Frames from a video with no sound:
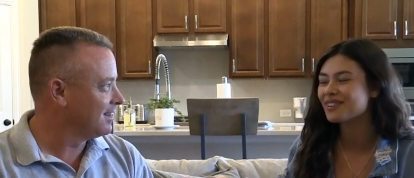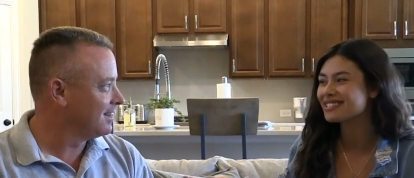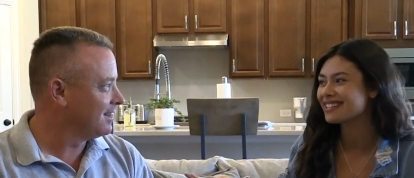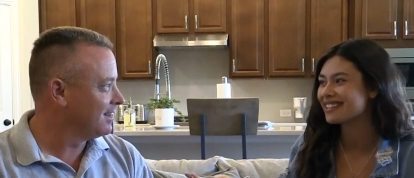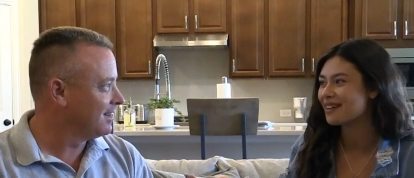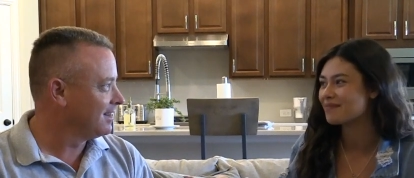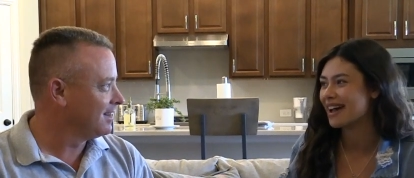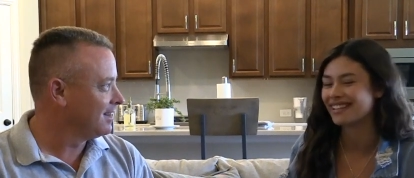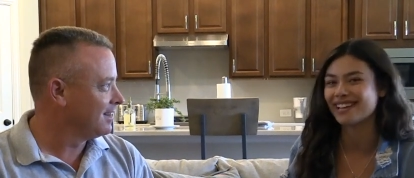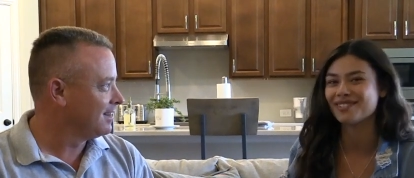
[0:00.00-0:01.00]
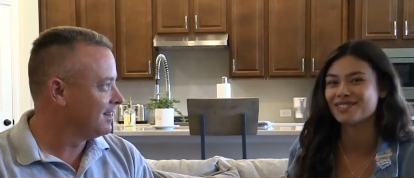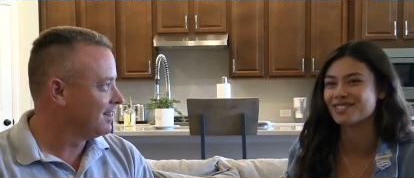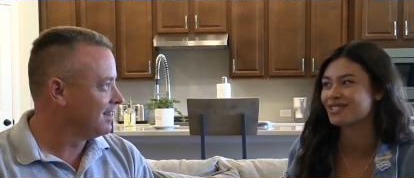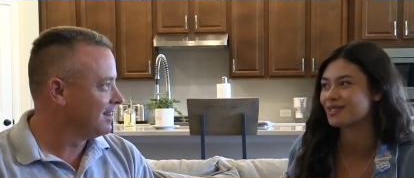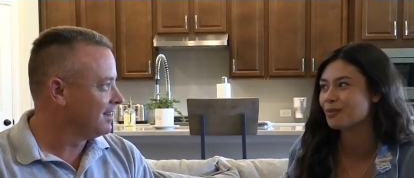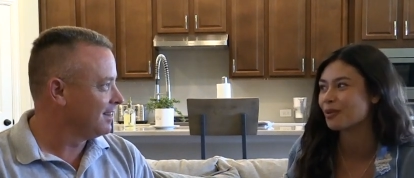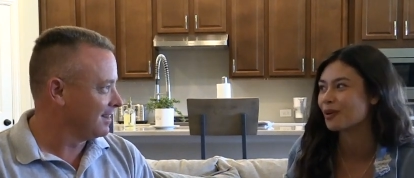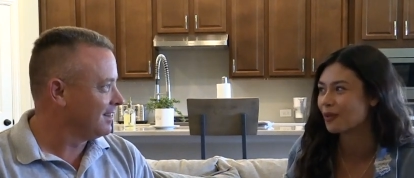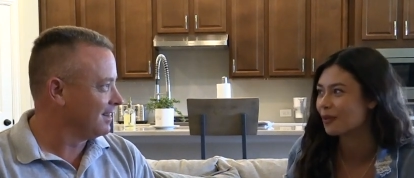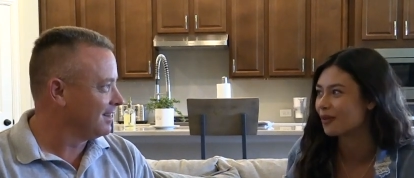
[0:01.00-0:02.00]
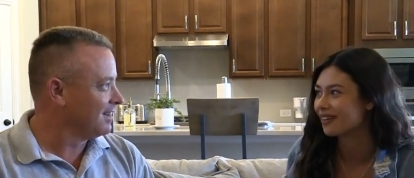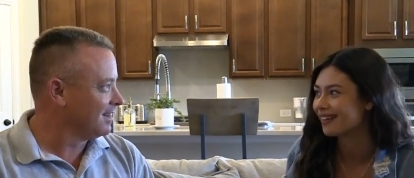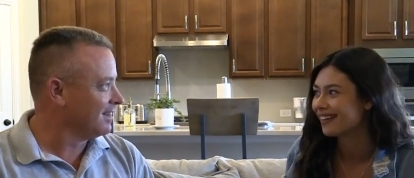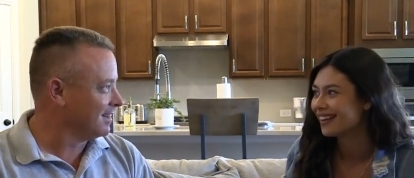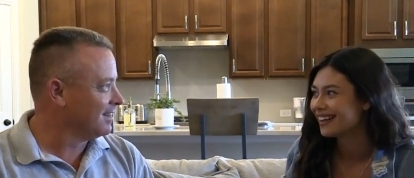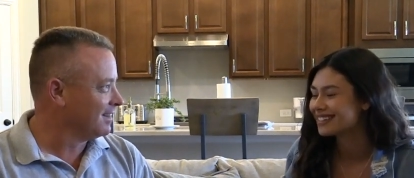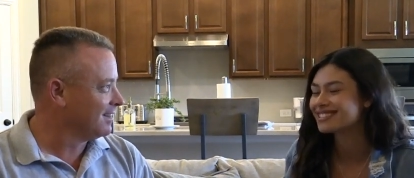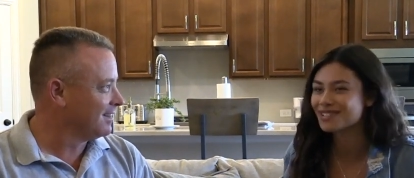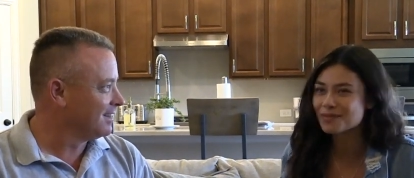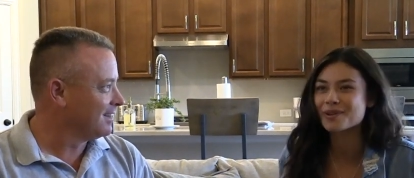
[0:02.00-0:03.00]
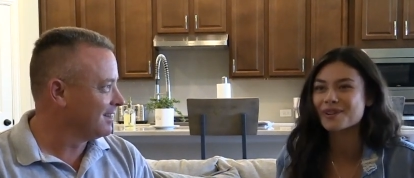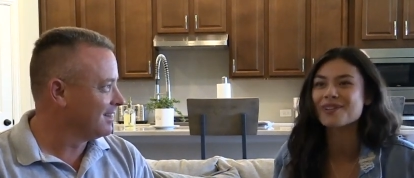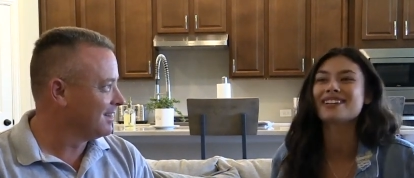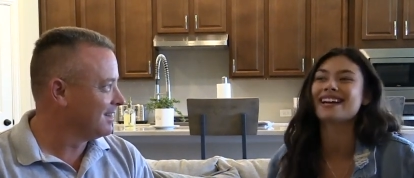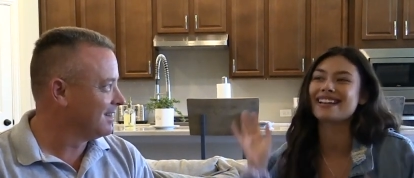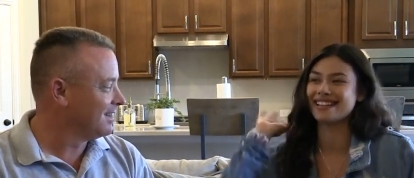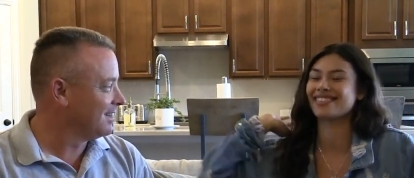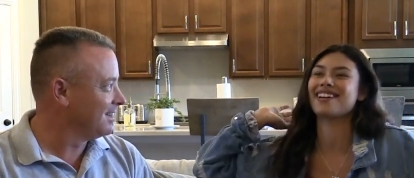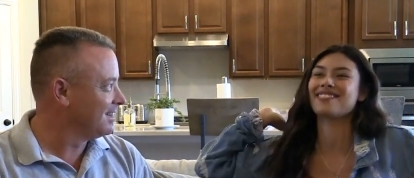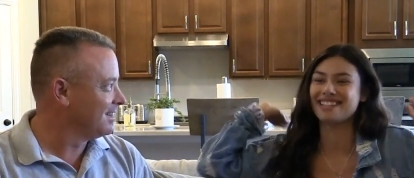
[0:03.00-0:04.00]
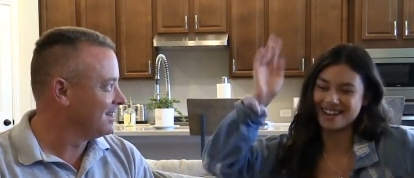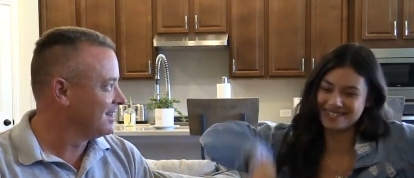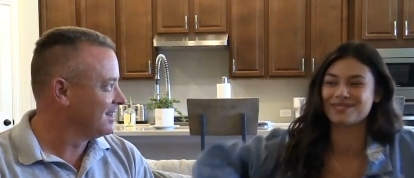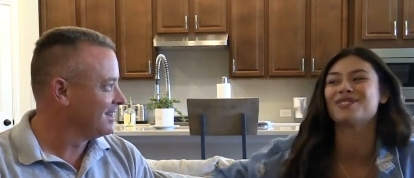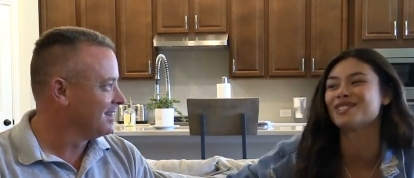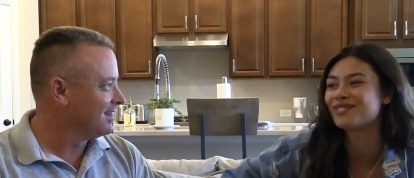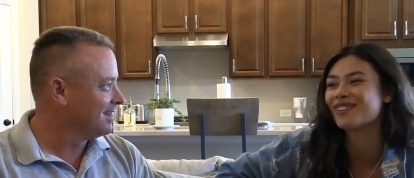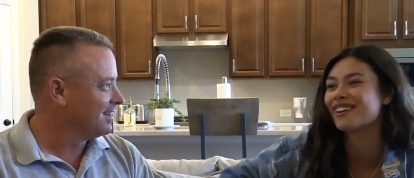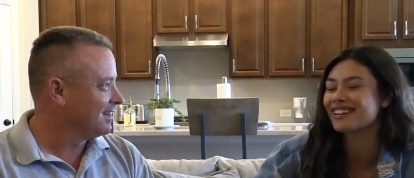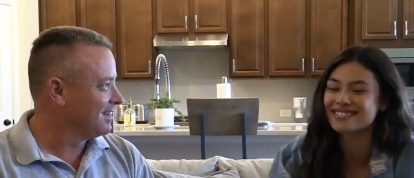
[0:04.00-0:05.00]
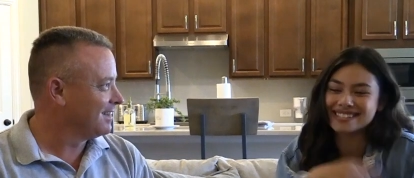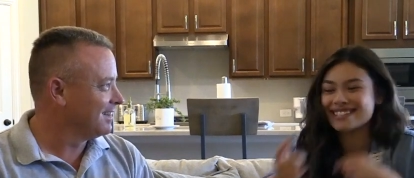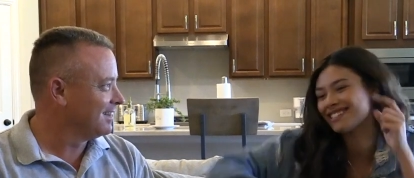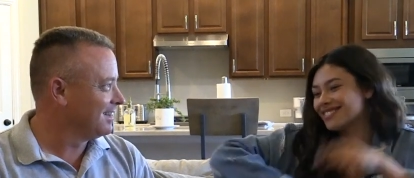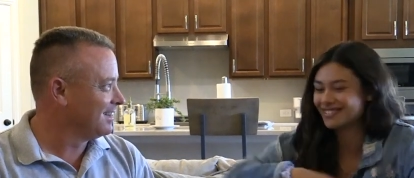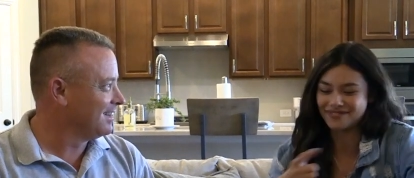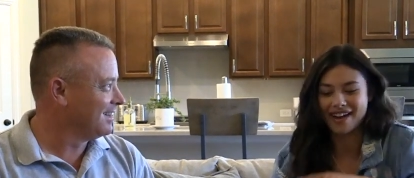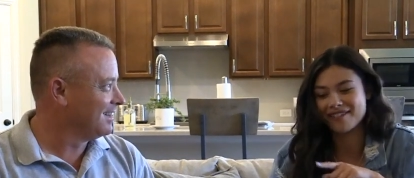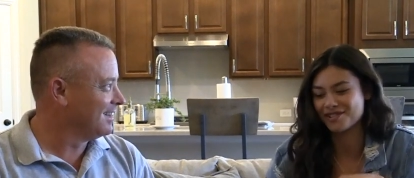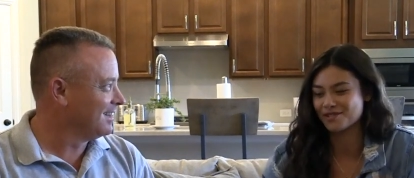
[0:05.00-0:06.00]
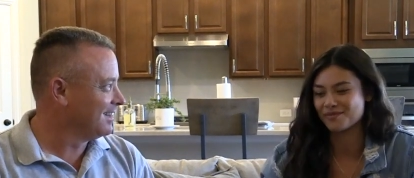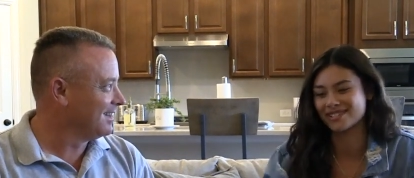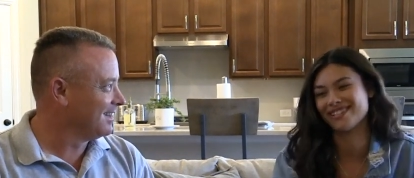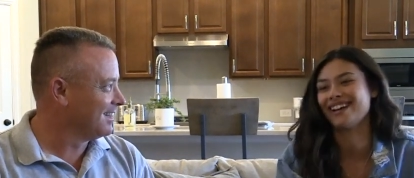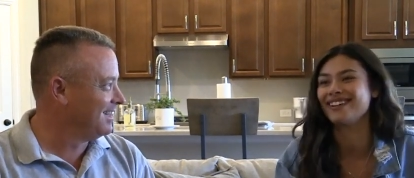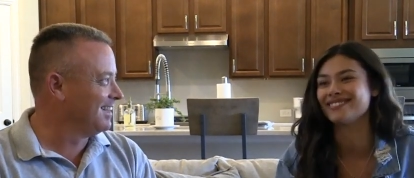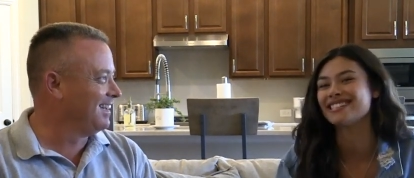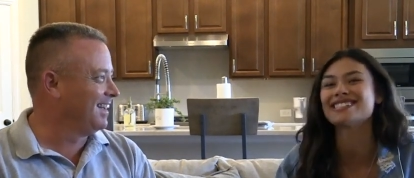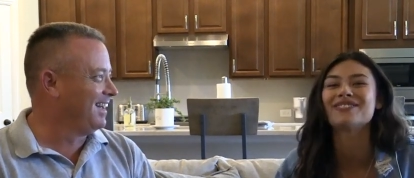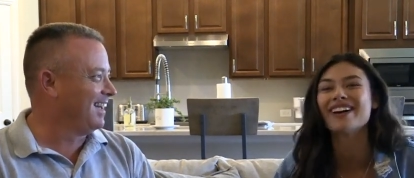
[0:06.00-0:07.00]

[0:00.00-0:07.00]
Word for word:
Speaker 1: wasn't that bad. That was just super cool, mm-hmm. super cool." And I, I loved how I was pushed forward. And I was like, "Let's do it 500 more times. It's